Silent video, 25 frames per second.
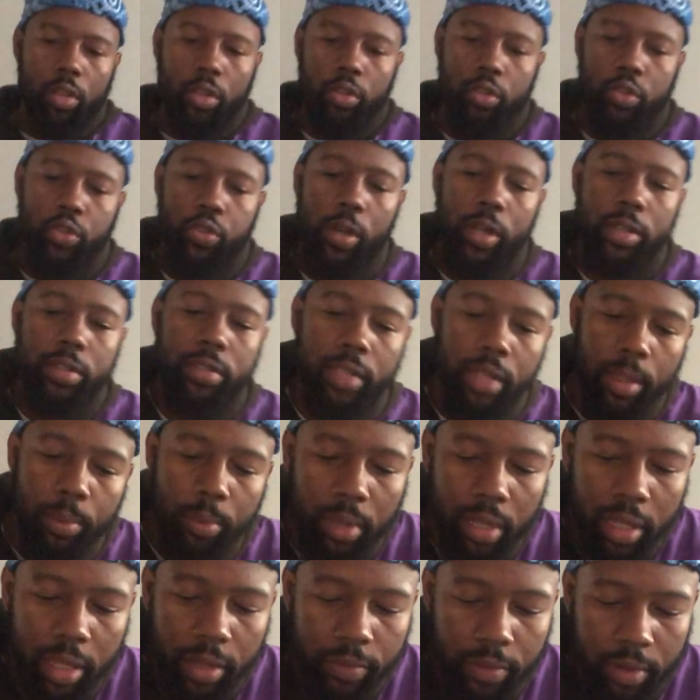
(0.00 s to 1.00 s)
trusting and
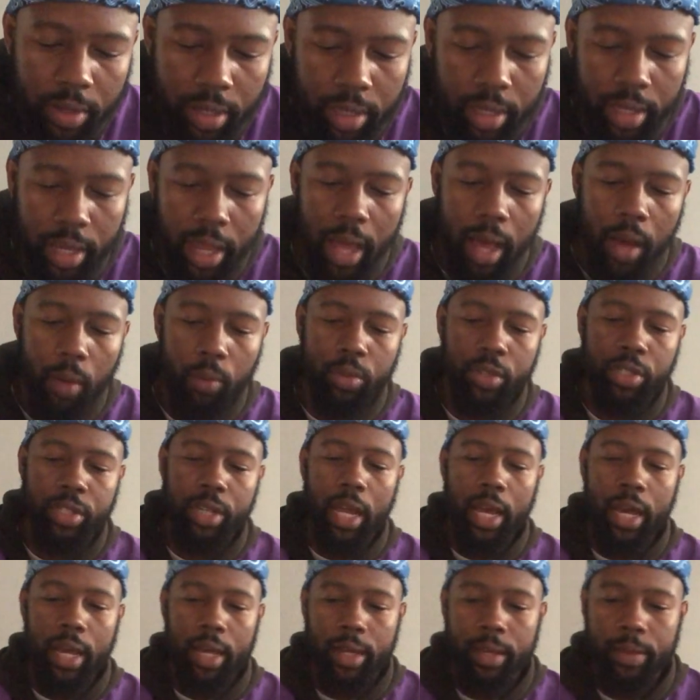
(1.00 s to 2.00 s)
believing in Yahweh
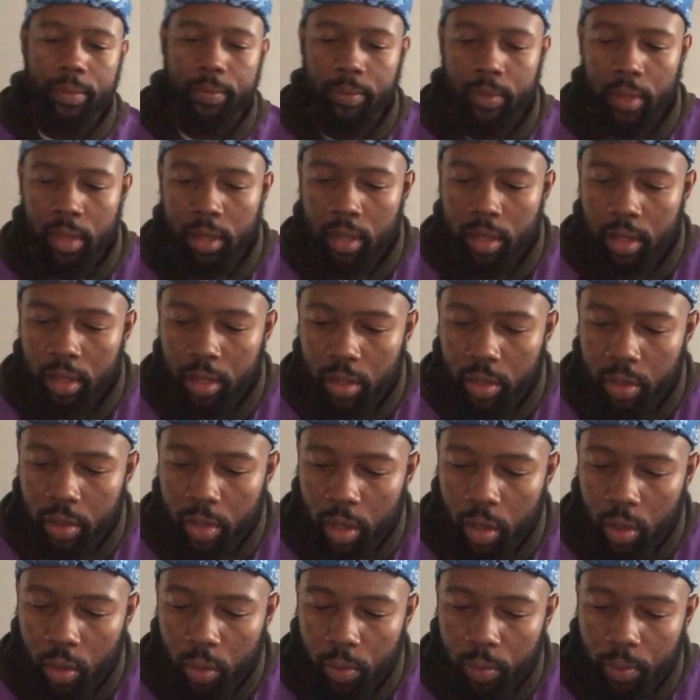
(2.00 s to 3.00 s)
Shai, you
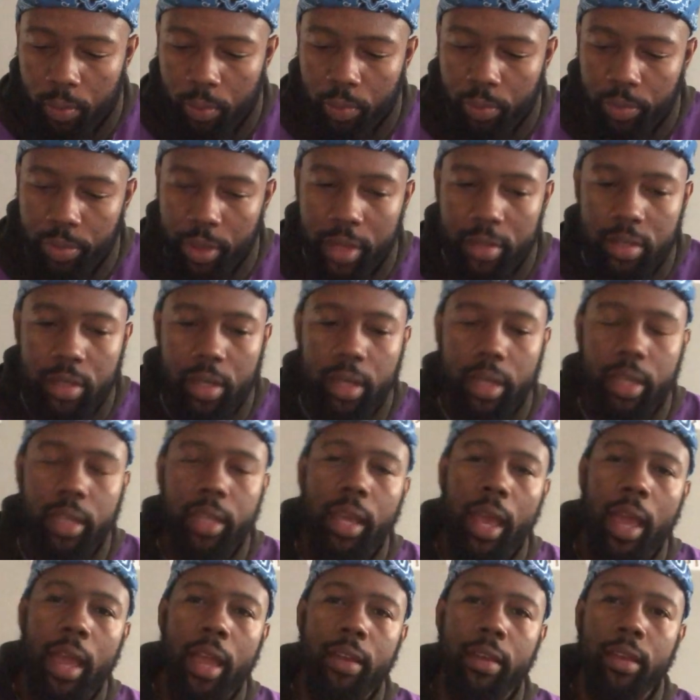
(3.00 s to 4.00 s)
know, that's gonna
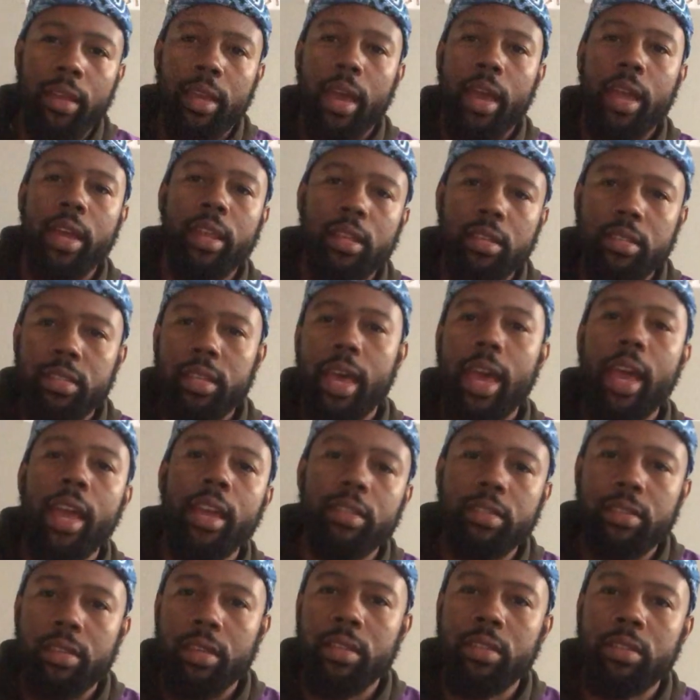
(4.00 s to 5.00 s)
gain gain us
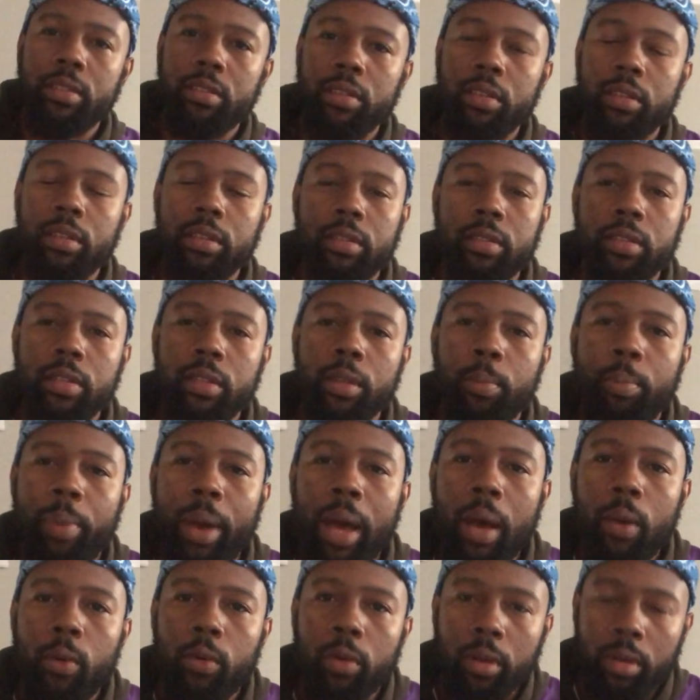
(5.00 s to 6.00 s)
access to the to the
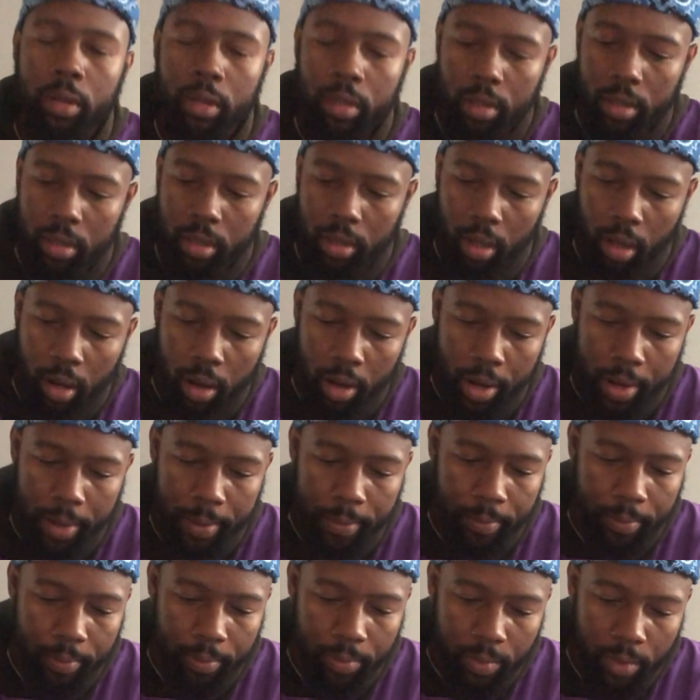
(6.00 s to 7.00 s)
power, all right,
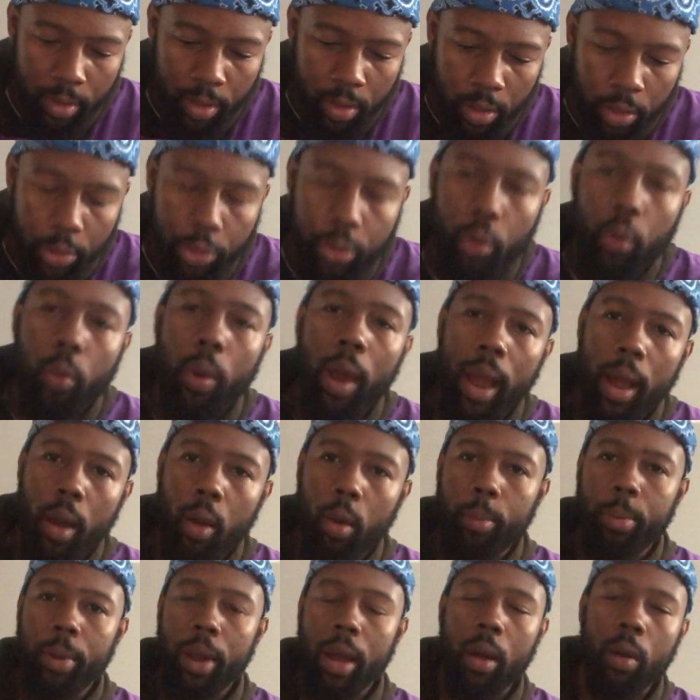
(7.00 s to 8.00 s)
through
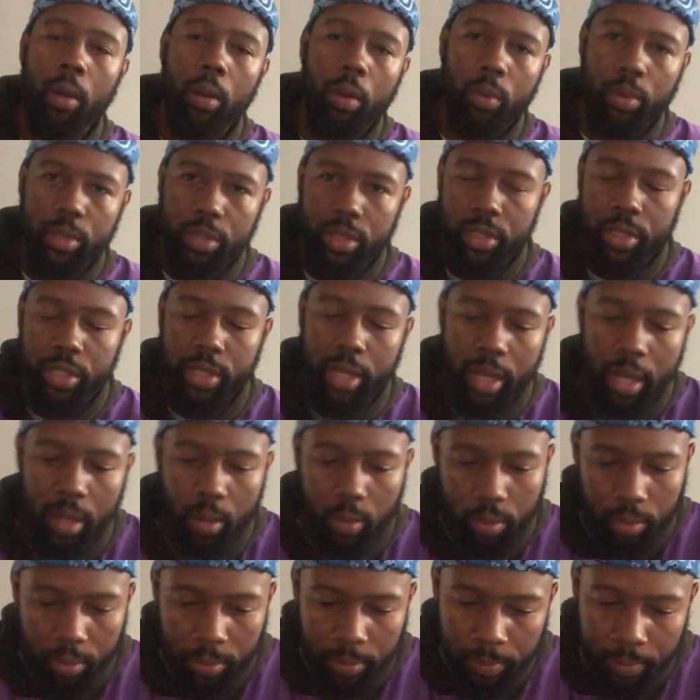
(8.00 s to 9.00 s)
our power, which is Yahweh,
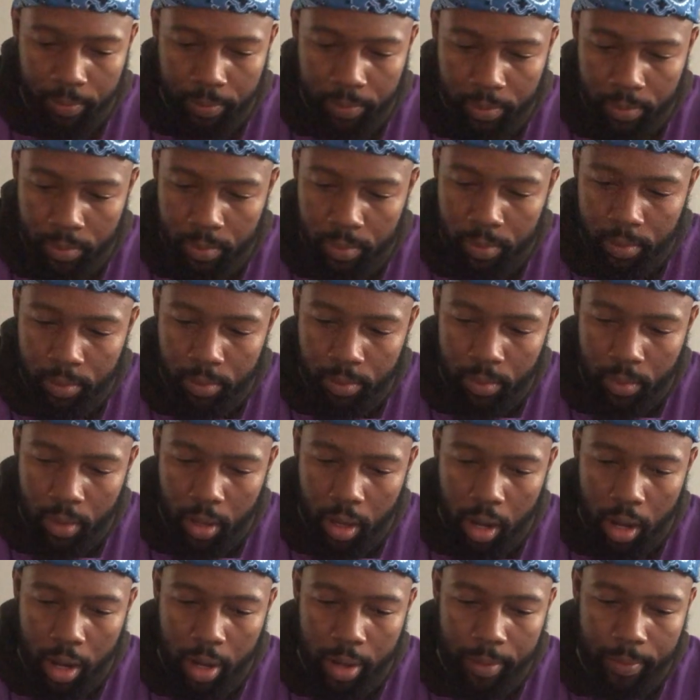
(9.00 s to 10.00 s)
all
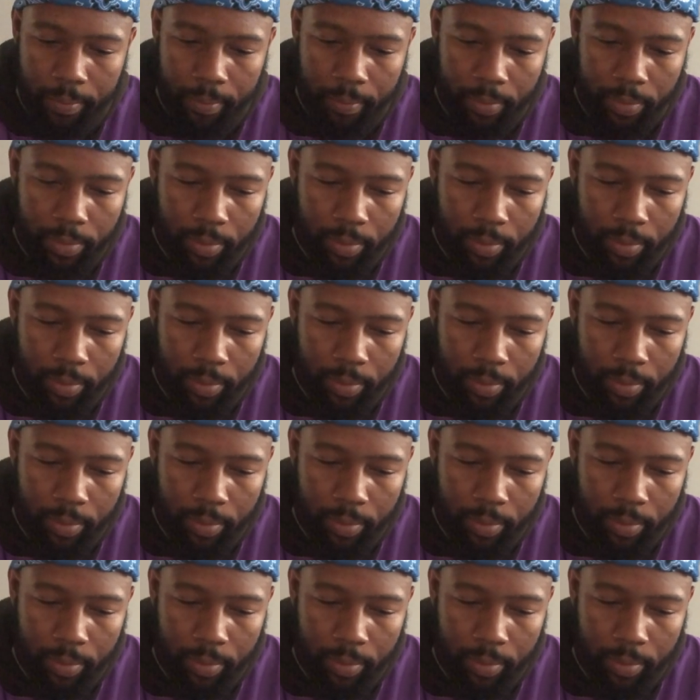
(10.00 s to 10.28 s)
right.